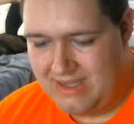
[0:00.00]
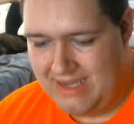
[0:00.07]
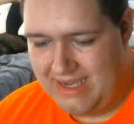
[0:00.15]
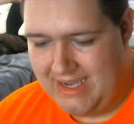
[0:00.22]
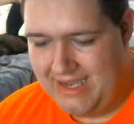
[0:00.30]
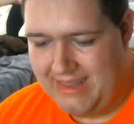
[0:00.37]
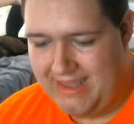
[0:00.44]

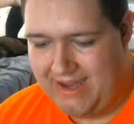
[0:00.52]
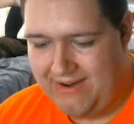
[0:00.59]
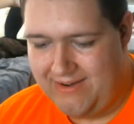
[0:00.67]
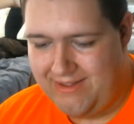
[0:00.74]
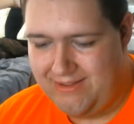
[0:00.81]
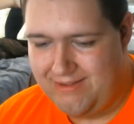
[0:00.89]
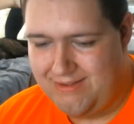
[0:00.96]
And now
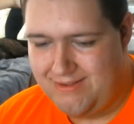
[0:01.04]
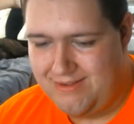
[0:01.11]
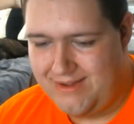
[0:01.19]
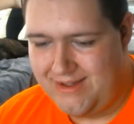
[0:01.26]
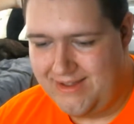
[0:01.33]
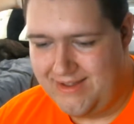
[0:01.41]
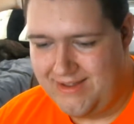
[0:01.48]
it's
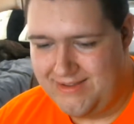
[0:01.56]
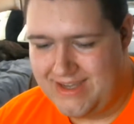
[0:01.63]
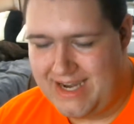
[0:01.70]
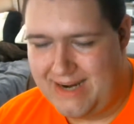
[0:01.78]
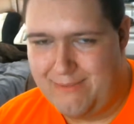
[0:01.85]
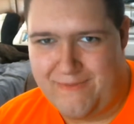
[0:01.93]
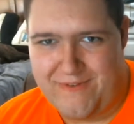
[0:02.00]
a
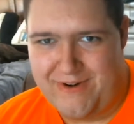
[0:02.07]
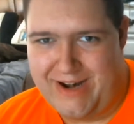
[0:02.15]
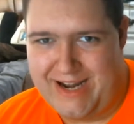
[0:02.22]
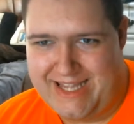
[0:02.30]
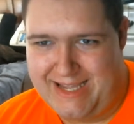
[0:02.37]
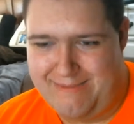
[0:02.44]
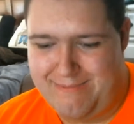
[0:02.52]
timer for
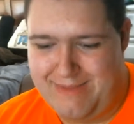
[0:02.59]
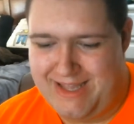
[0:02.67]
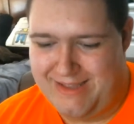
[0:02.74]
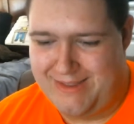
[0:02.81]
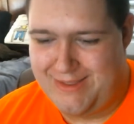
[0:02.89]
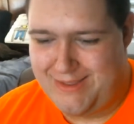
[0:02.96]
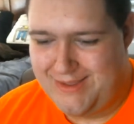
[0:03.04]
18
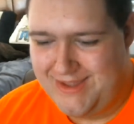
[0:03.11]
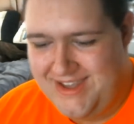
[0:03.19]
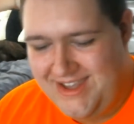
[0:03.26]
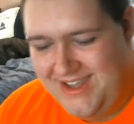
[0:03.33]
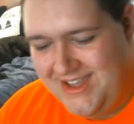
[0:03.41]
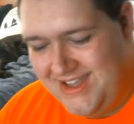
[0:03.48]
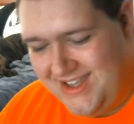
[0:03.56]
minutes.
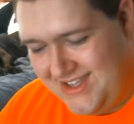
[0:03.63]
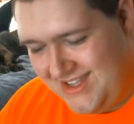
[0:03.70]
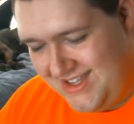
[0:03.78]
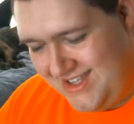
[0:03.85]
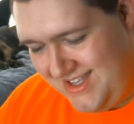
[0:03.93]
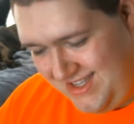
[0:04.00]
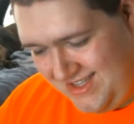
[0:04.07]

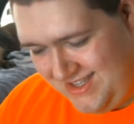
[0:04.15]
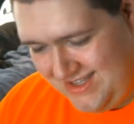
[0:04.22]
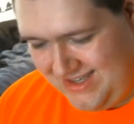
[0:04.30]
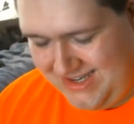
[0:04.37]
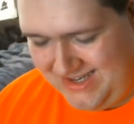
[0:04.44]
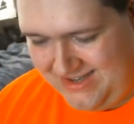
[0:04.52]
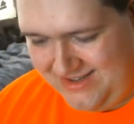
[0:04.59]

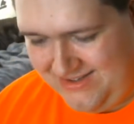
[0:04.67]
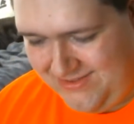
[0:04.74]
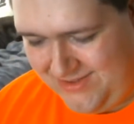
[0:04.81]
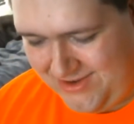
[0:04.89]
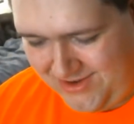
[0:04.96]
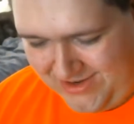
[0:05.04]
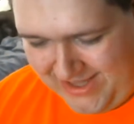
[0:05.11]

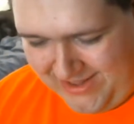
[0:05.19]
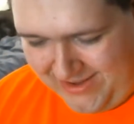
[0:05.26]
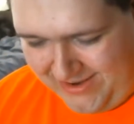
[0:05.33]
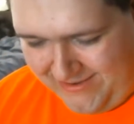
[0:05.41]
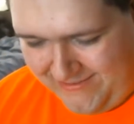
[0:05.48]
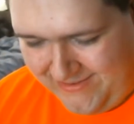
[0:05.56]
Let's turn that off.